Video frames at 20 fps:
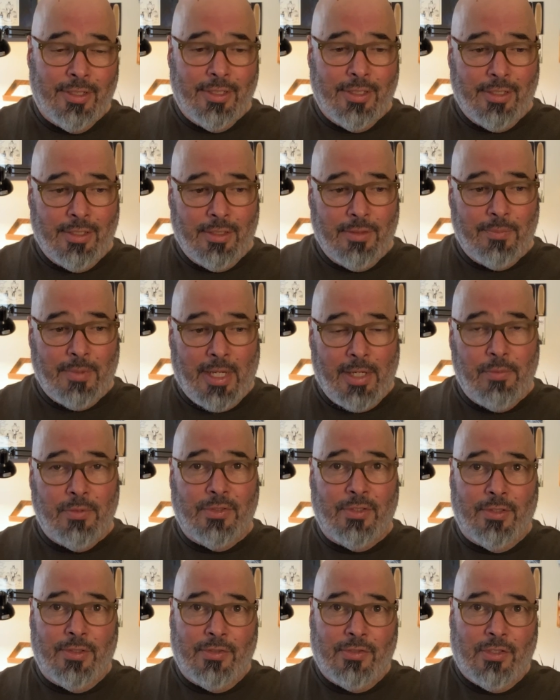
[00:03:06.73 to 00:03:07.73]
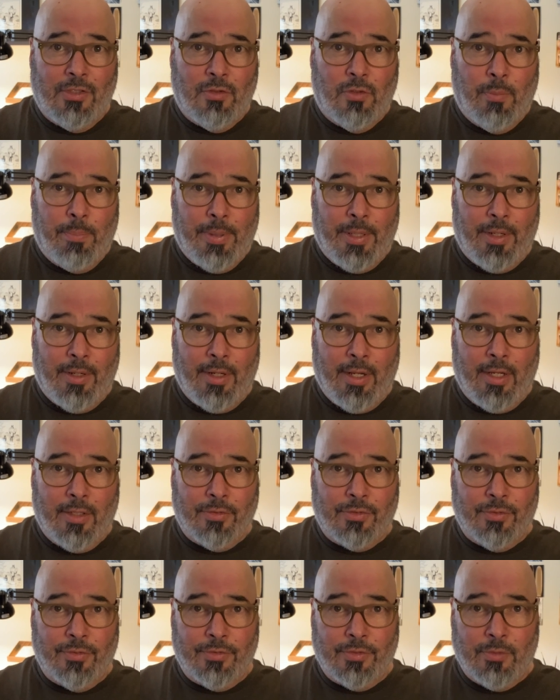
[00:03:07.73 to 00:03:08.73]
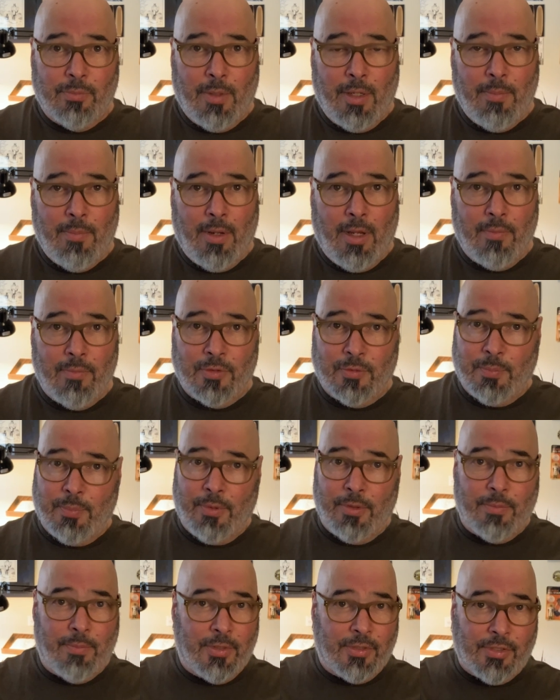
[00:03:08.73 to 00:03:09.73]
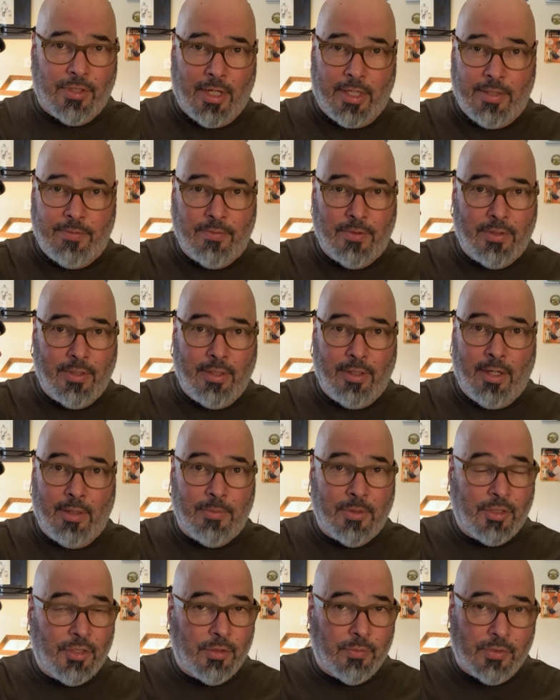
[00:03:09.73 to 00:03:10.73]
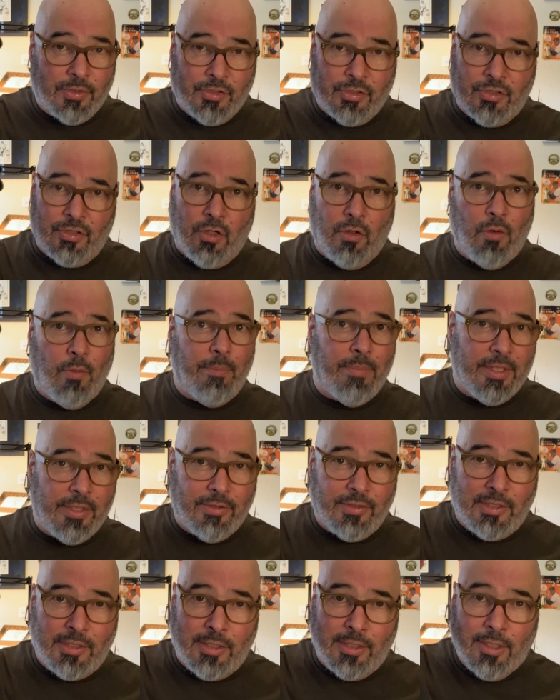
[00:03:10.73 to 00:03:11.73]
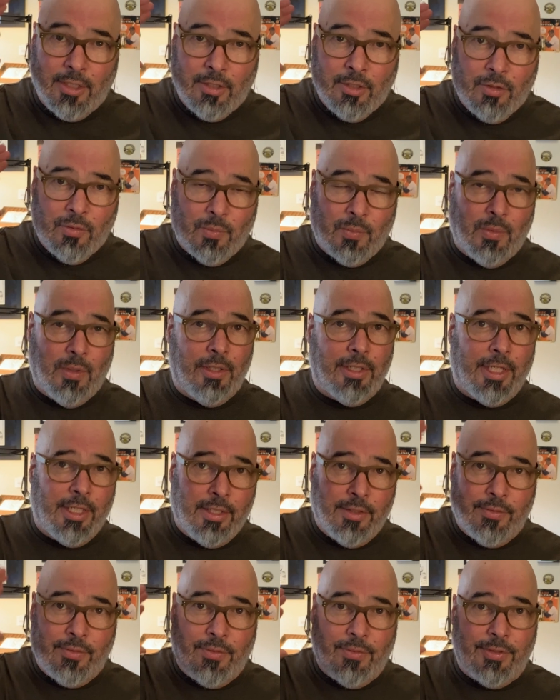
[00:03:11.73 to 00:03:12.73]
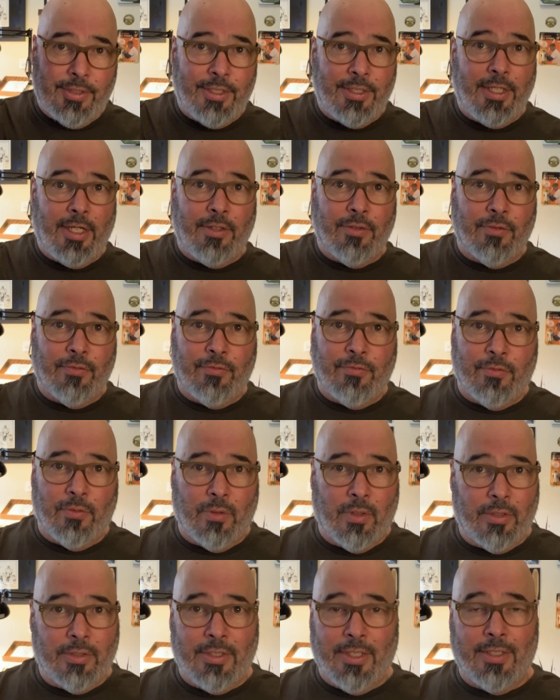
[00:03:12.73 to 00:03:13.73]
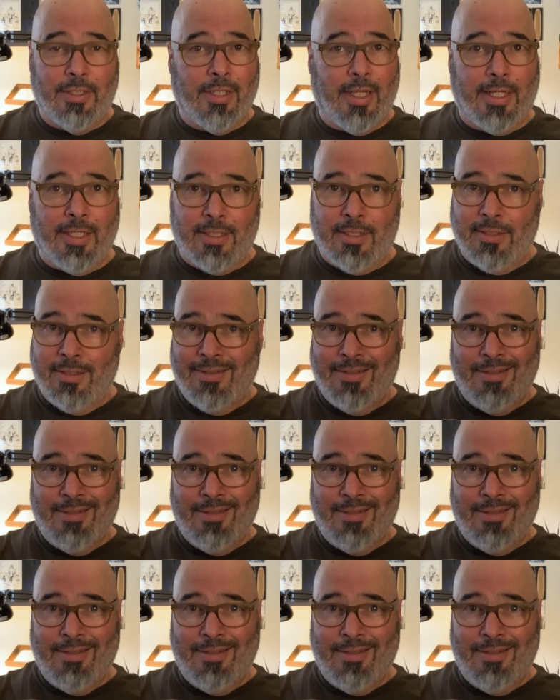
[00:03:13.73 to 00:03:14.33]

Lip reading: I was in a single-parent household, so my mom was pretty much not even there. I mean, she was so busy working and holding down the fort that, like,